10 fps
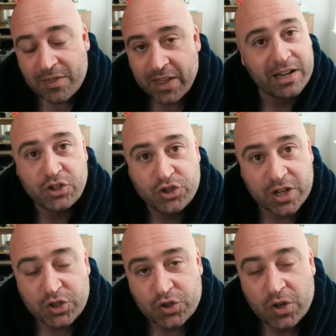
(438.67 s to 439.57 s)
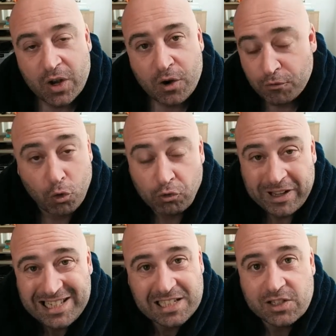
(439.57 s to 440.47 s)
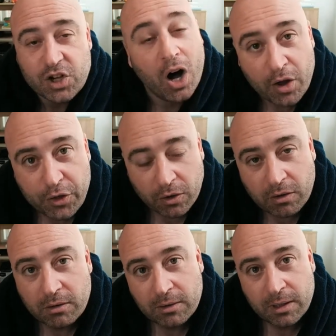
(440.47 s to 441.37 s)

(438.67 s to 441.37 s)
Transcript: that exist for reasons other